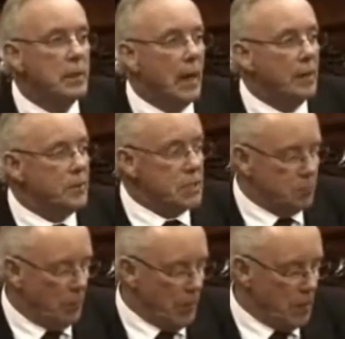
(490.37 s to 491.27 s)
under this
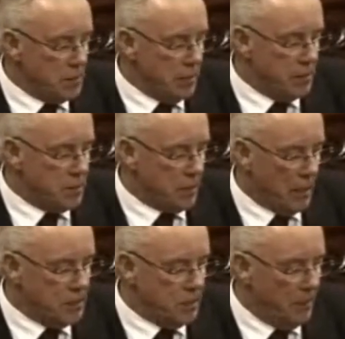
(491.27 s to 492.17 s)
proposed
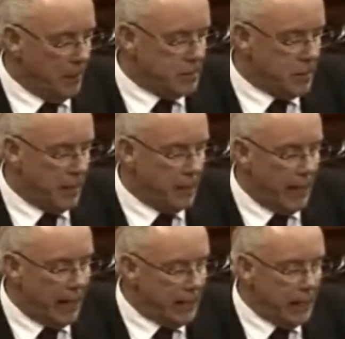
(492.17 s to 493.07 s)
legislation to
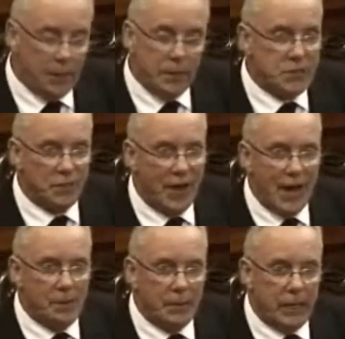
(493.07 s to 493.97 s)
maintain any image of
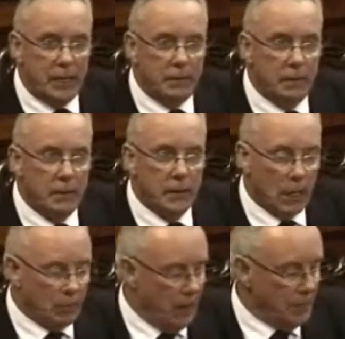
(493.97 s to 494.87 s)
harmony
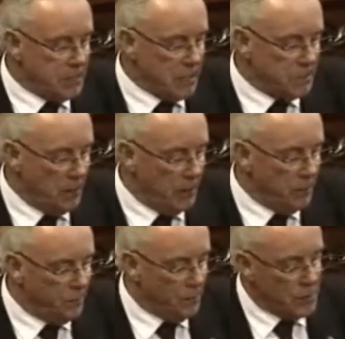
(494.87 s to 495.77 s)
around the
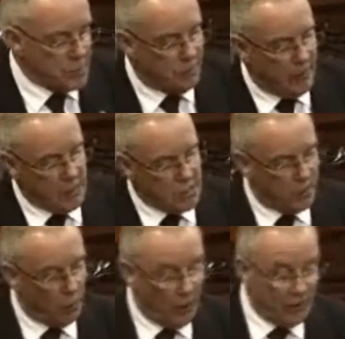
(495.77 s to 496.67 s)
Tasmanian forestry
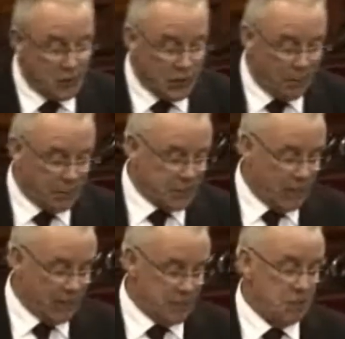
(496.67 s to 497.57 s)
industry, whatever shape it
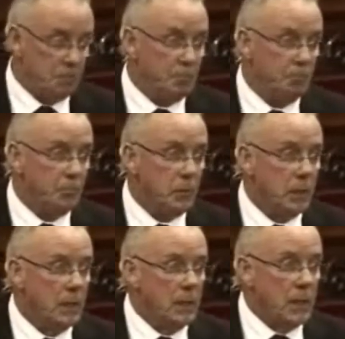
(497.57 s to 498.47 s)
takes,
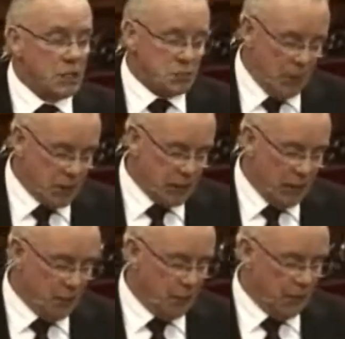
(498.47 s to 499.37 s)

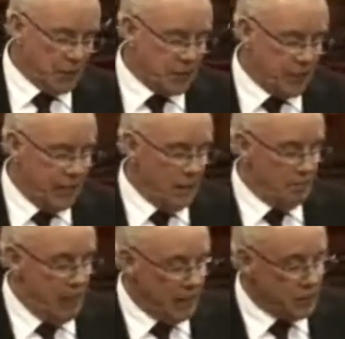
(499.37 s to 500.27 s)
especially if we're to see
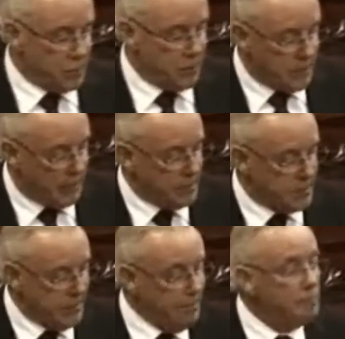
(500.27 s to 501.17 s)
mandatory
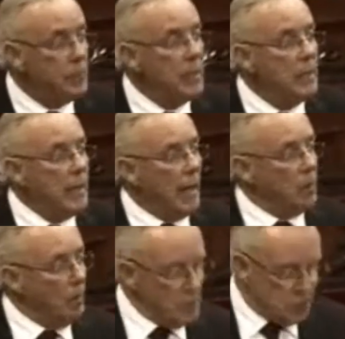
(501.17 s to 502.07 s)
sentencing and
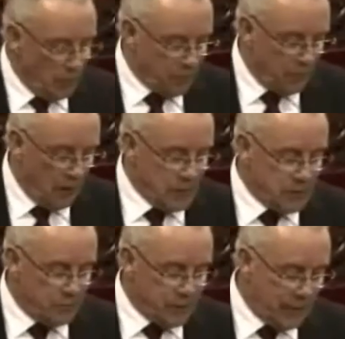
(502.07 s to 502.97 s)
on-the-spot fines
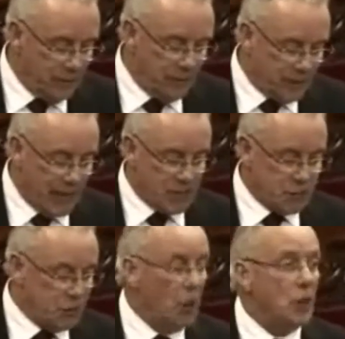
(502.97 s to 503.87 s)
of
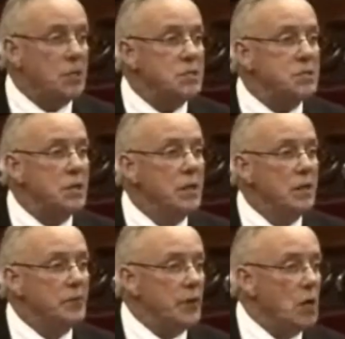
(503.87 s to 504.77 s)
$10,000
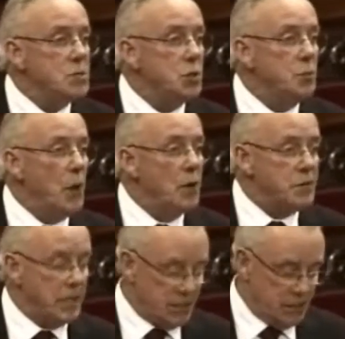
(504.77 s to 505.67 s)
for those who
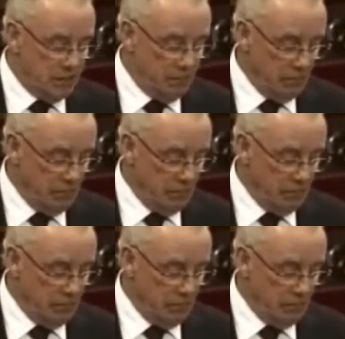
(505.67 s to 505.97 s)
protest.